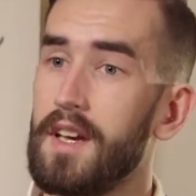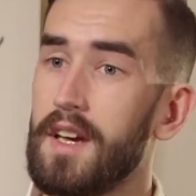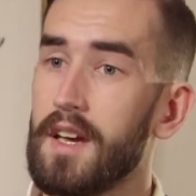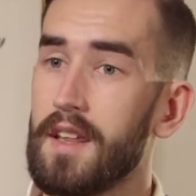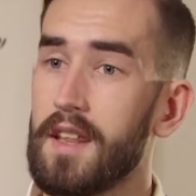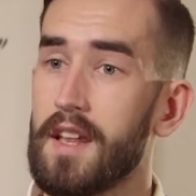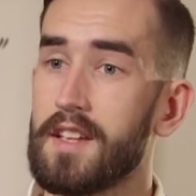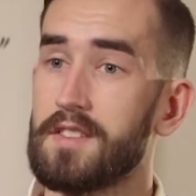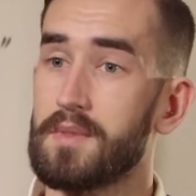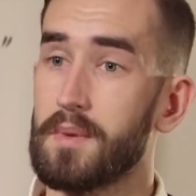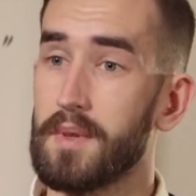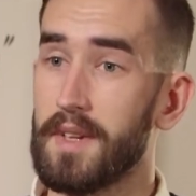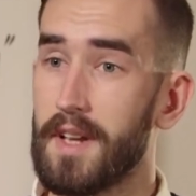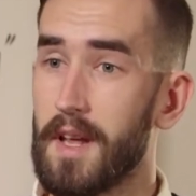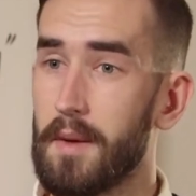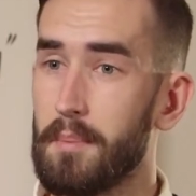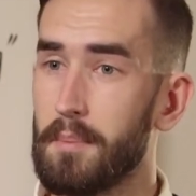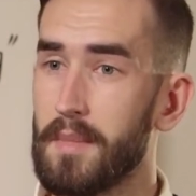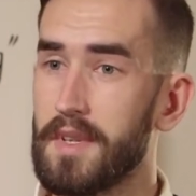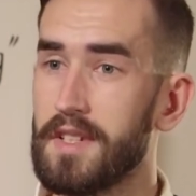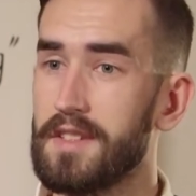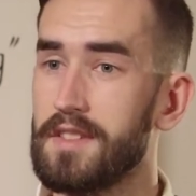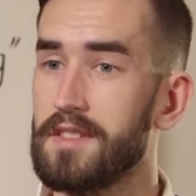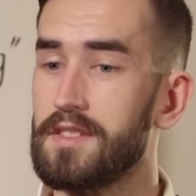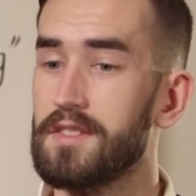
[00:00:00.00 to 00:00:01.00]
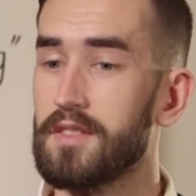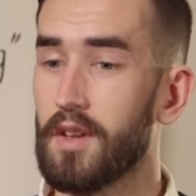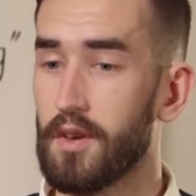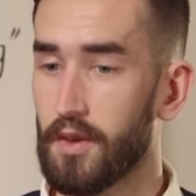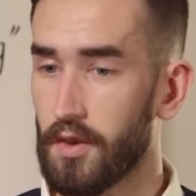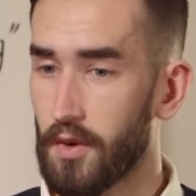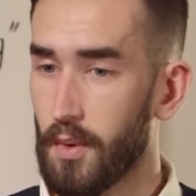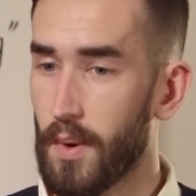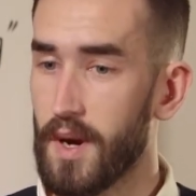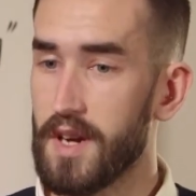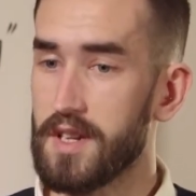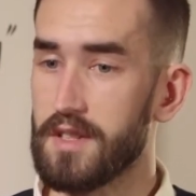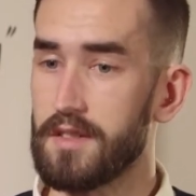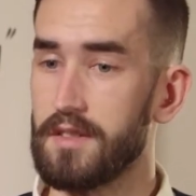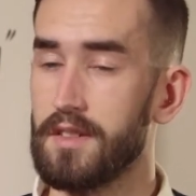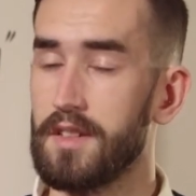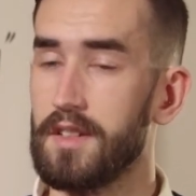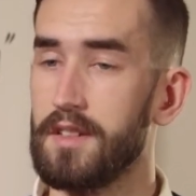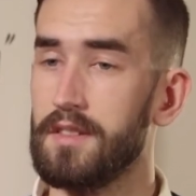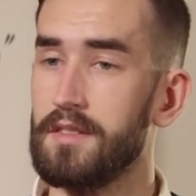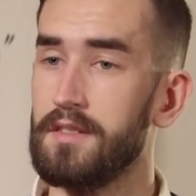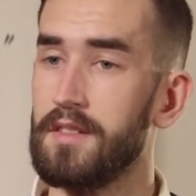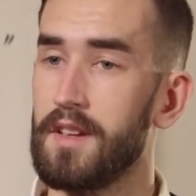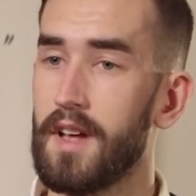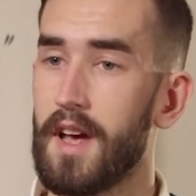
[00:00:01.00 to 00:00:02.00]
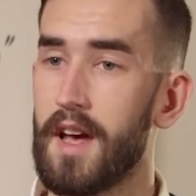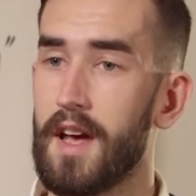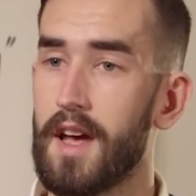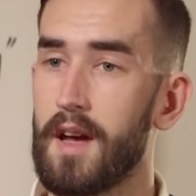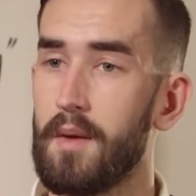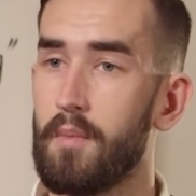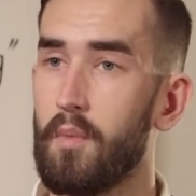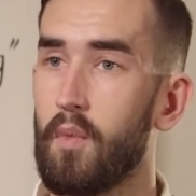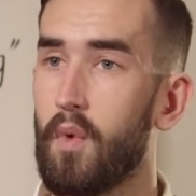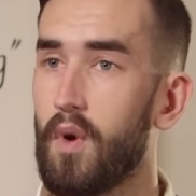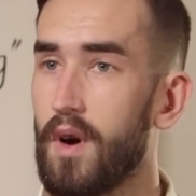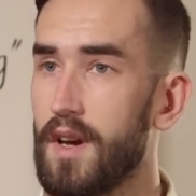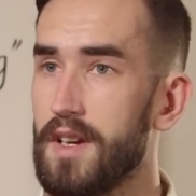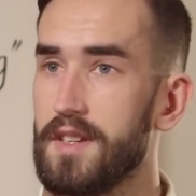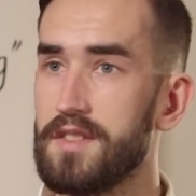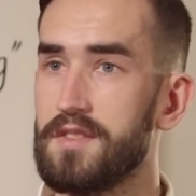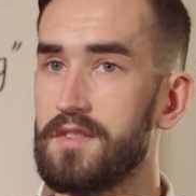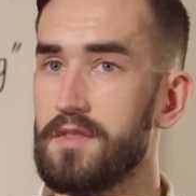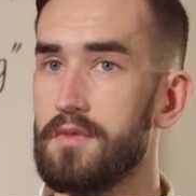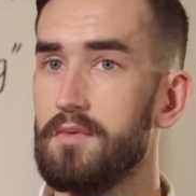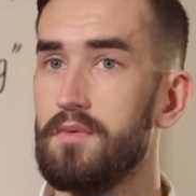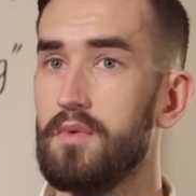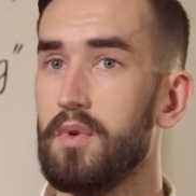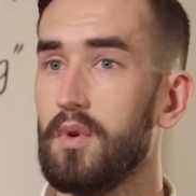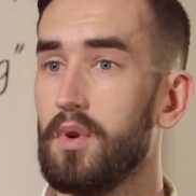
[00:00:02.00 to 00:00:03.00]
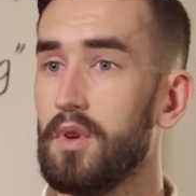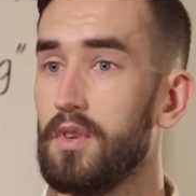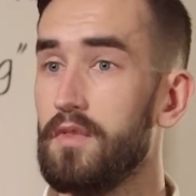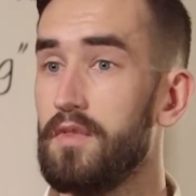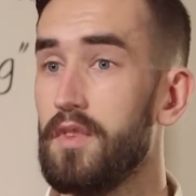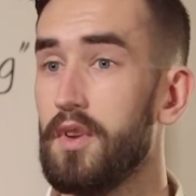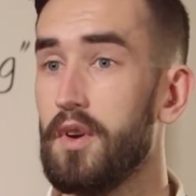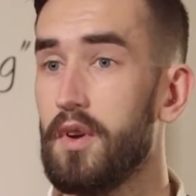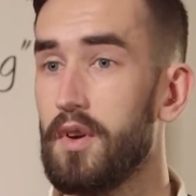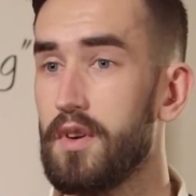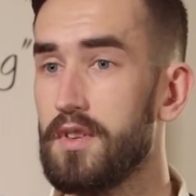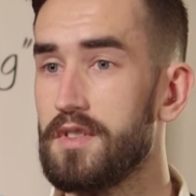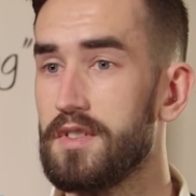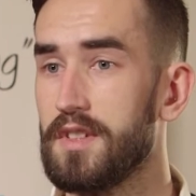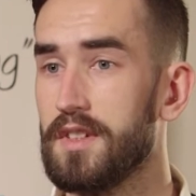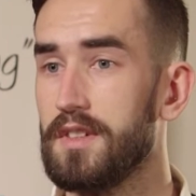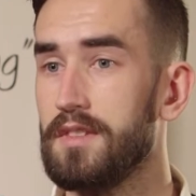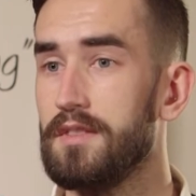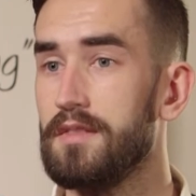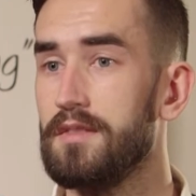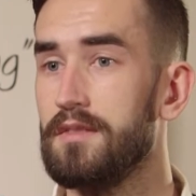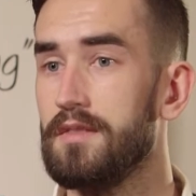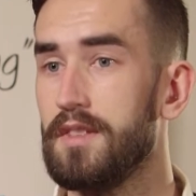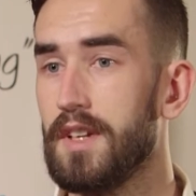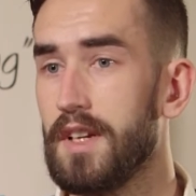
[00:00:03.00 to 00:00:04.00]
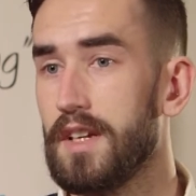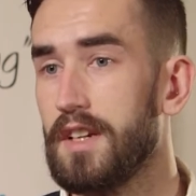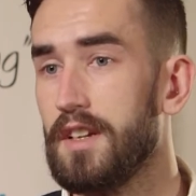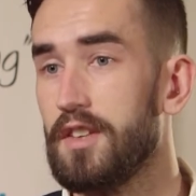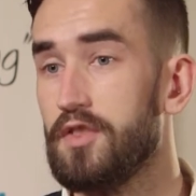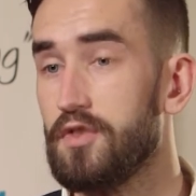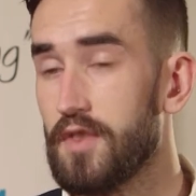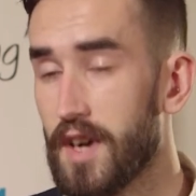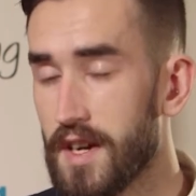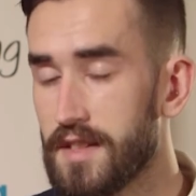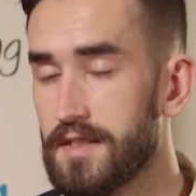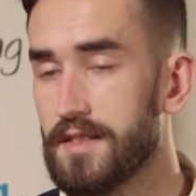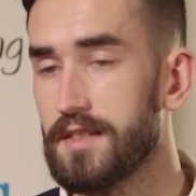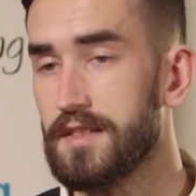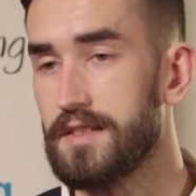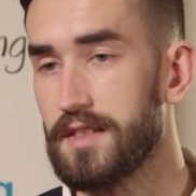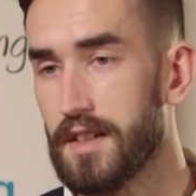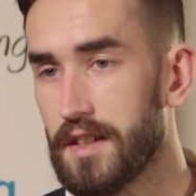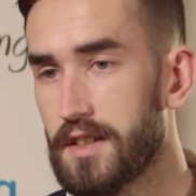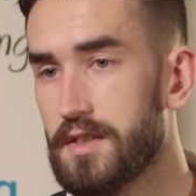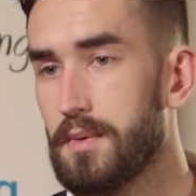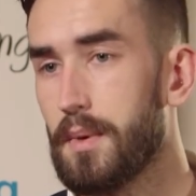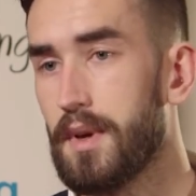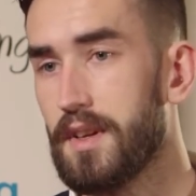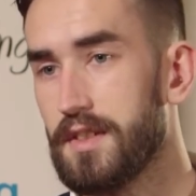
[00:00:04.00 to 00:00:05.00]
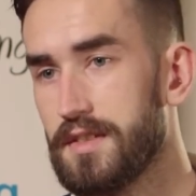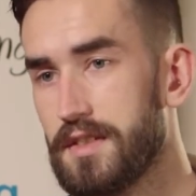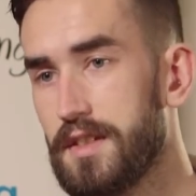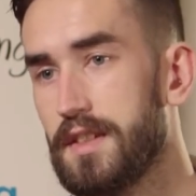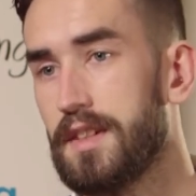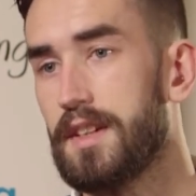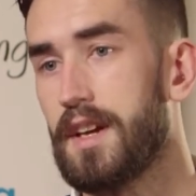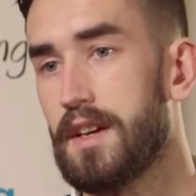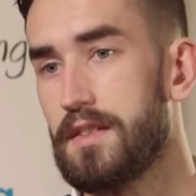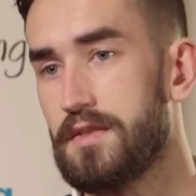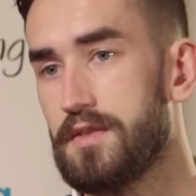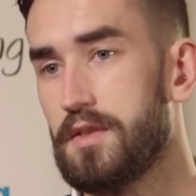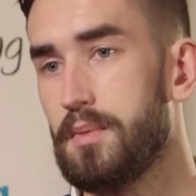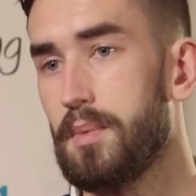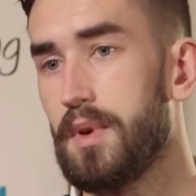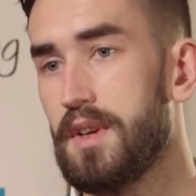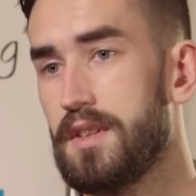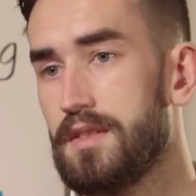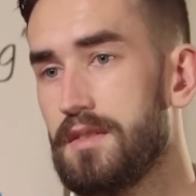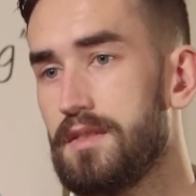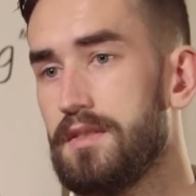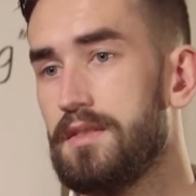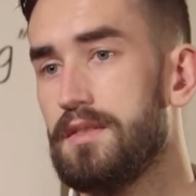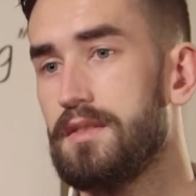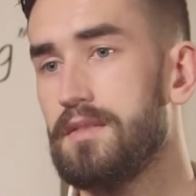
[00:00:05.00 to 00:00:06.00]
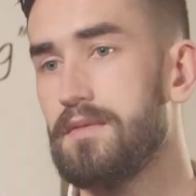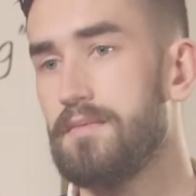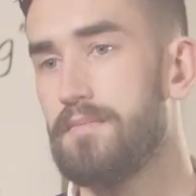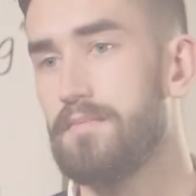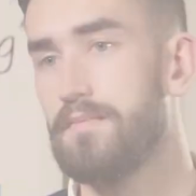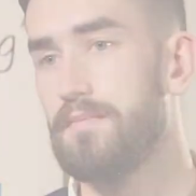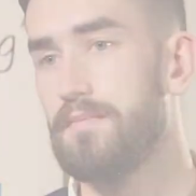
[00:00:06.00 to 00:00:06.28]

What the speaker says: And that's what led me to start questioning what is the role of the nurse in addressing sexuality in cancer patients.